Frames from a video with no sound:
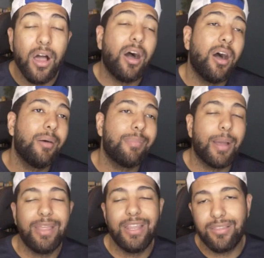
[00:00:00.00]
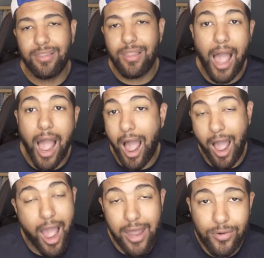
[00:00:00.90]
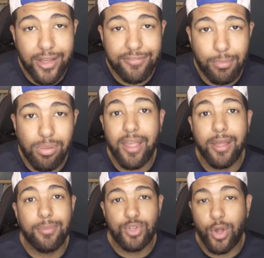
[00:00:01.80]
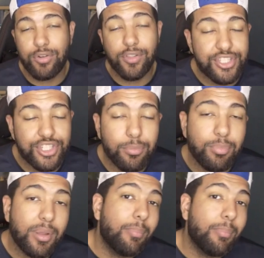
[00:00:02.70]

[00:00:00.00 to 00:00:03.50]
I don't have to play them, so I really shouldn't be.